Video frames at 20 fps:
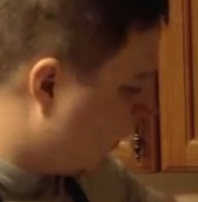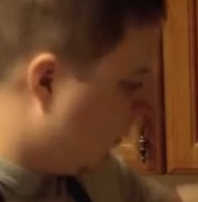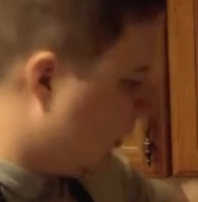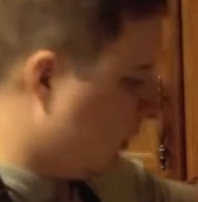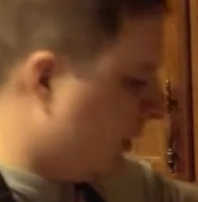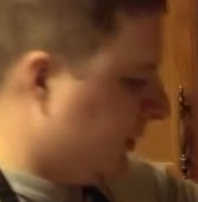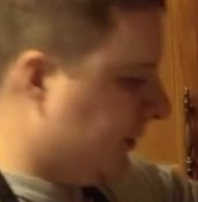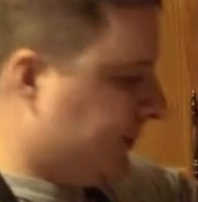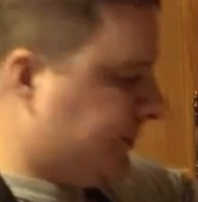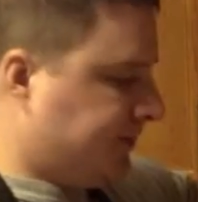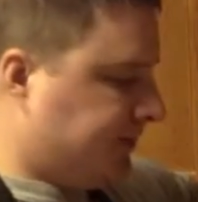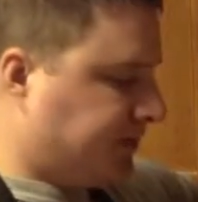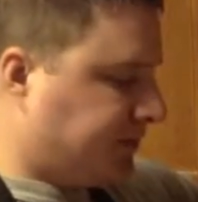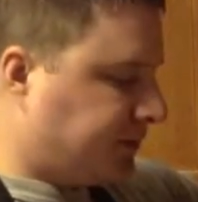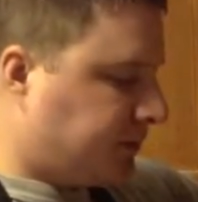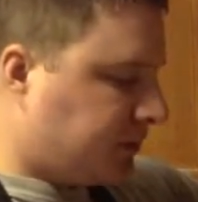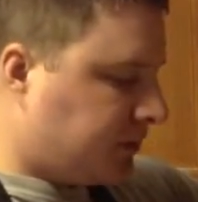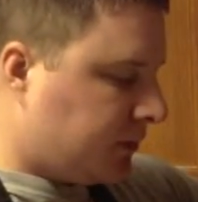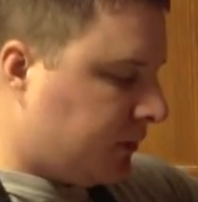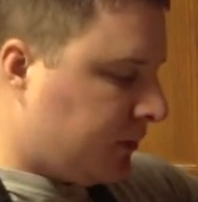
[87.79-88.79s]
one,
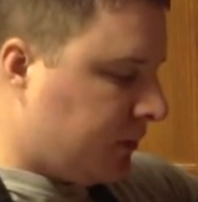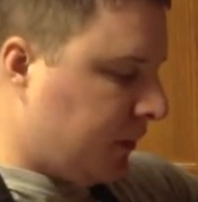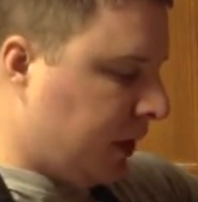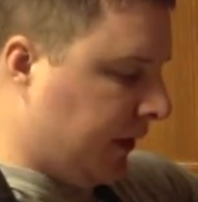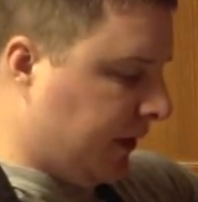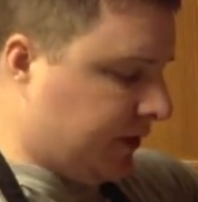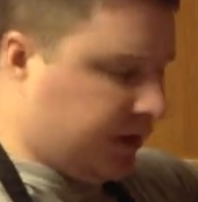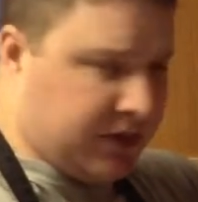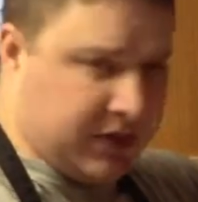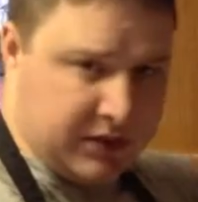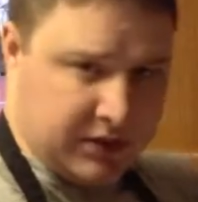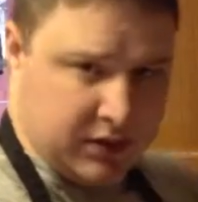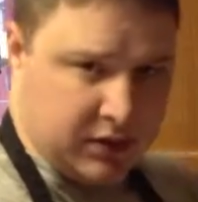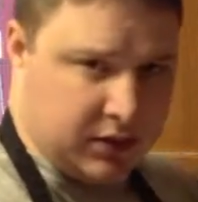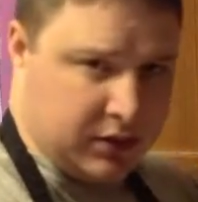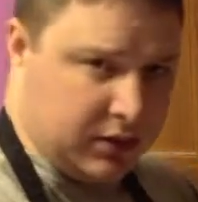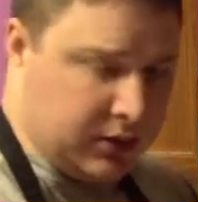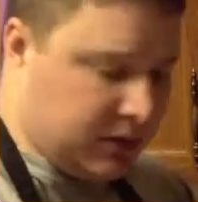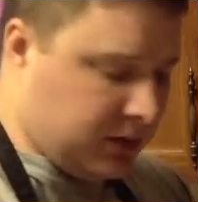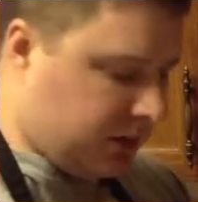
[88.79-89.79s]
and this is
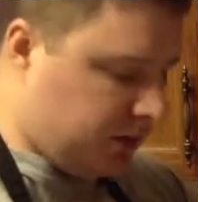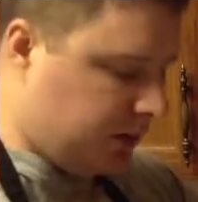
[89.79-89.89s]
the